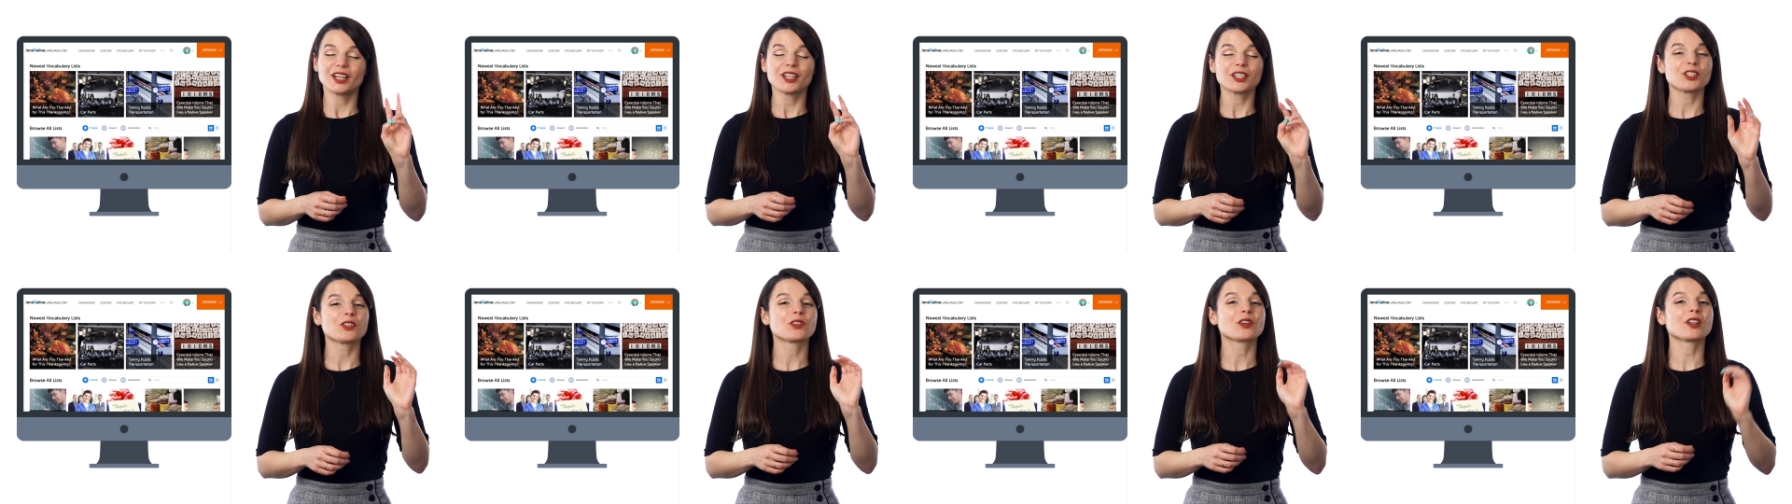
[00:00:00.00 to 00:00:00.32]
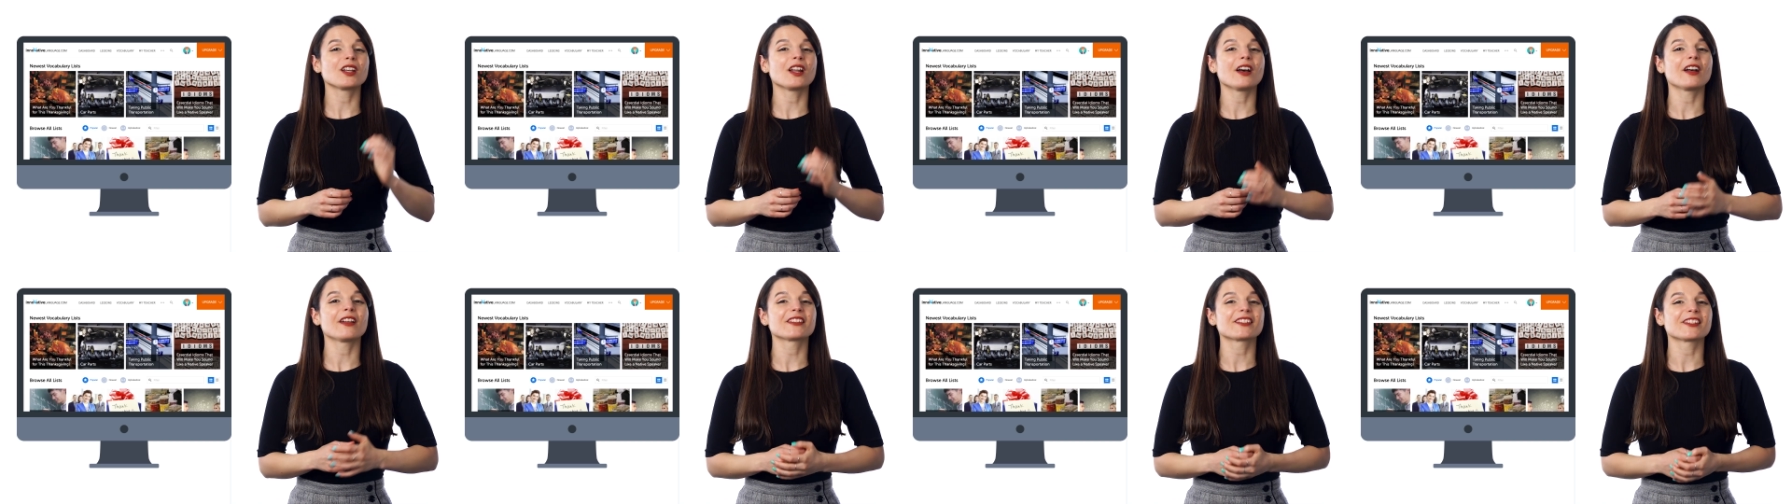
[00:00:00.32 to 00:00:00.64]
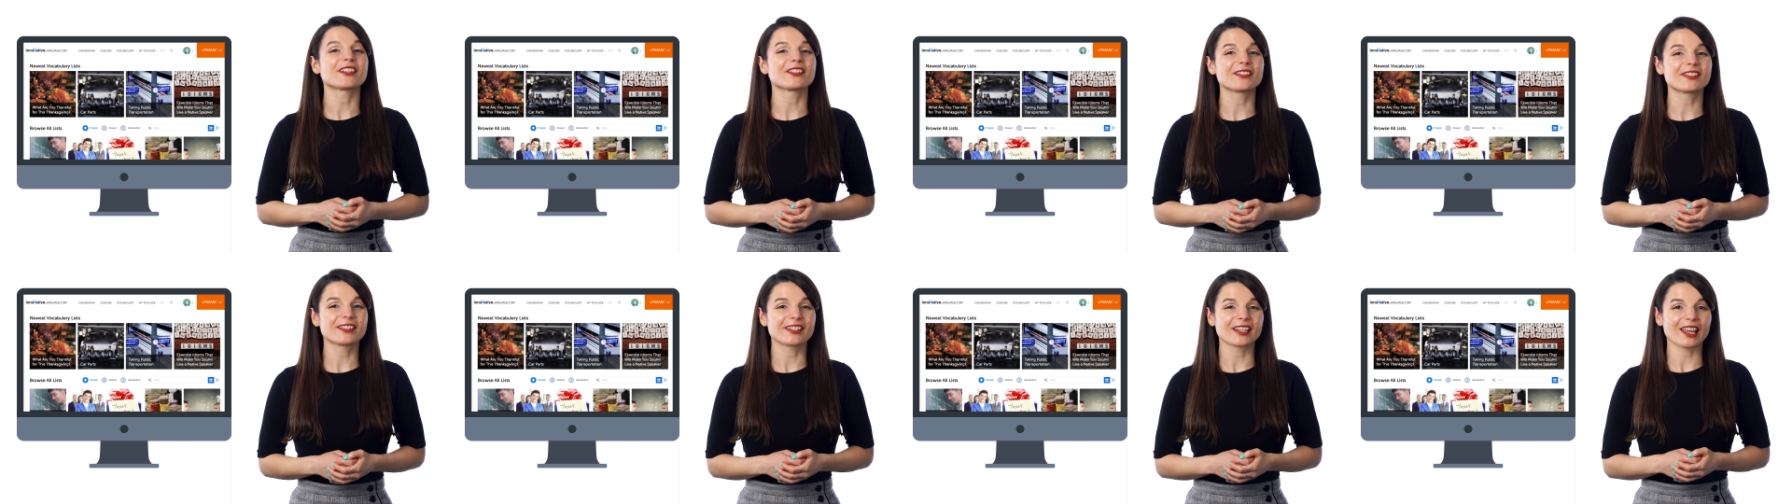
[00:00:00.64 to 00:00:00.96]
You can
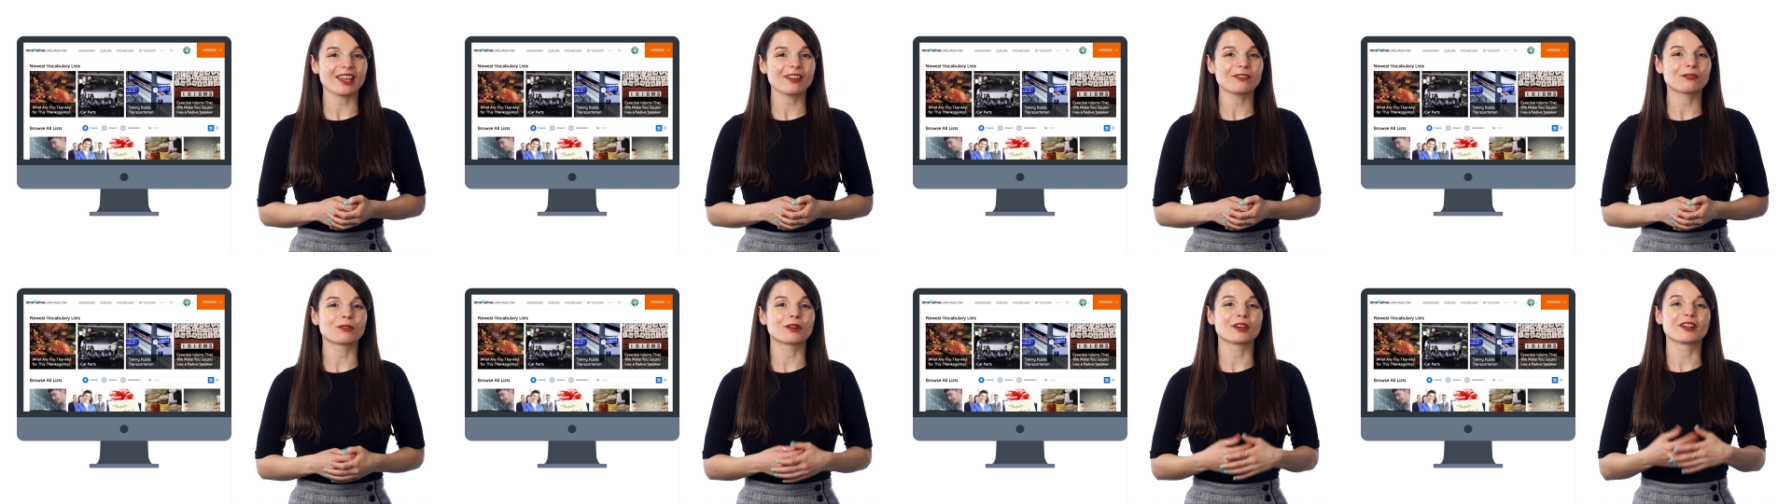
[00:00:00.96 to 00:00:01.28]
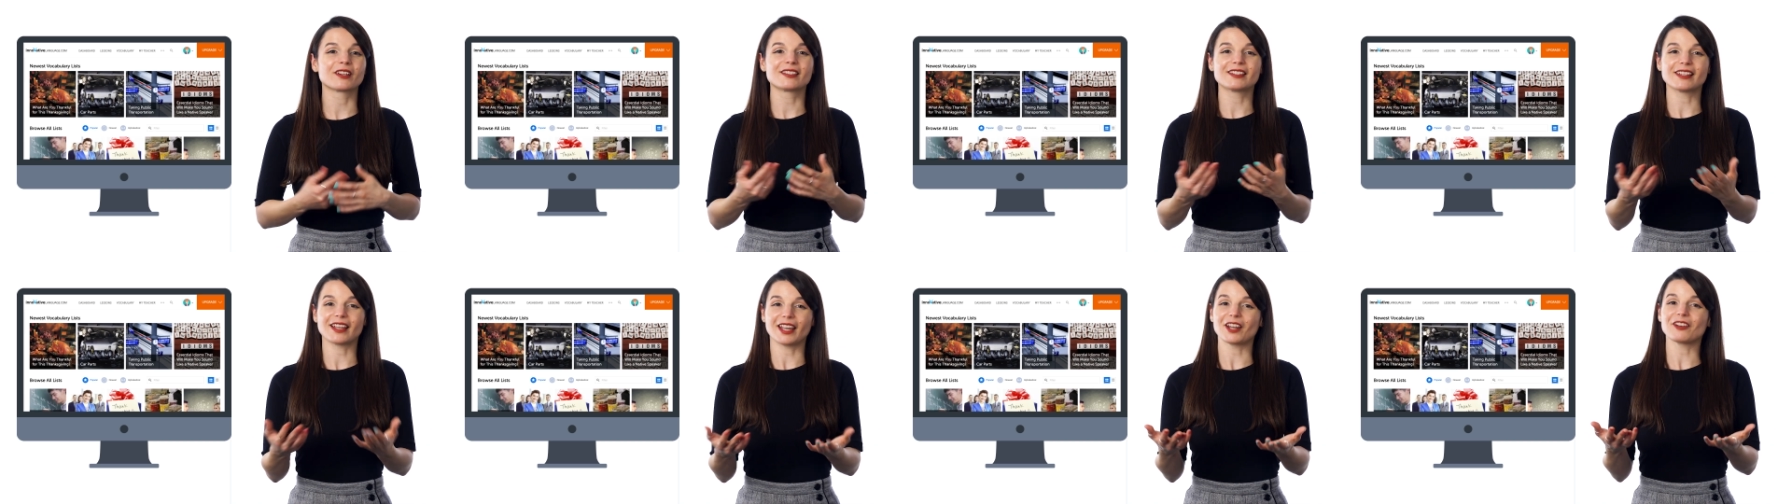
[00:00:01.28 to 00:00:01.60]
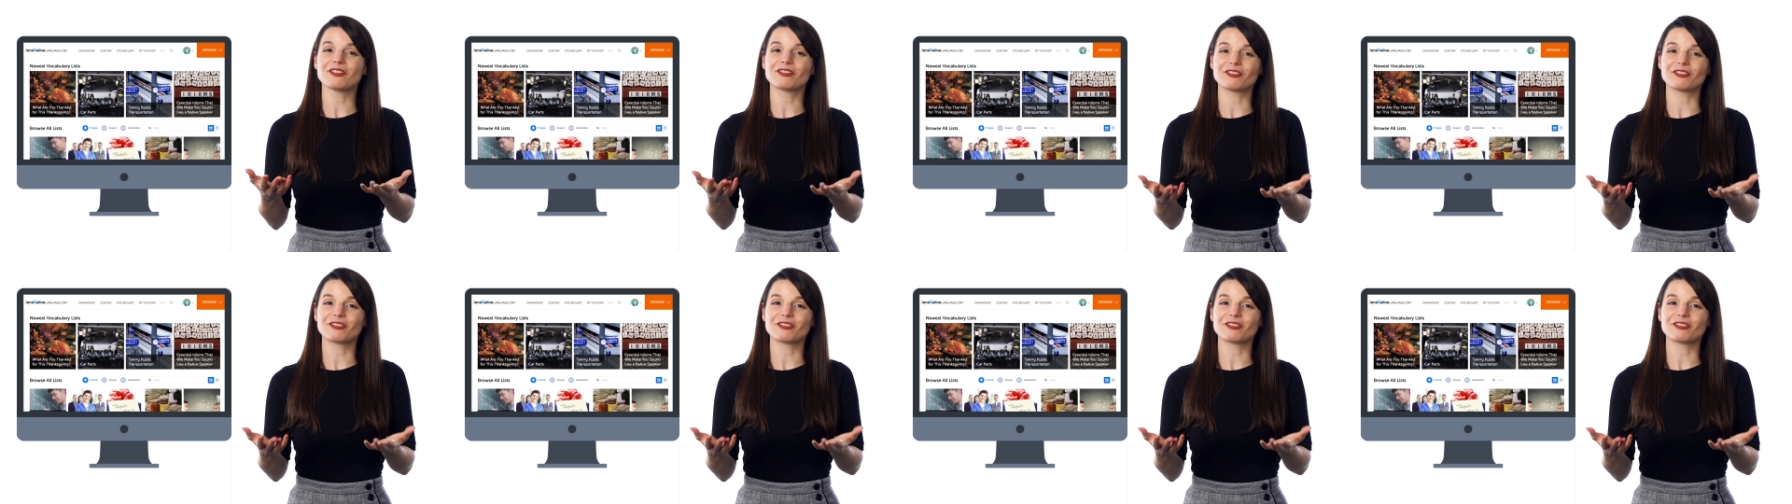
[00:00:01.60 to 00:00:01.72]
also save words and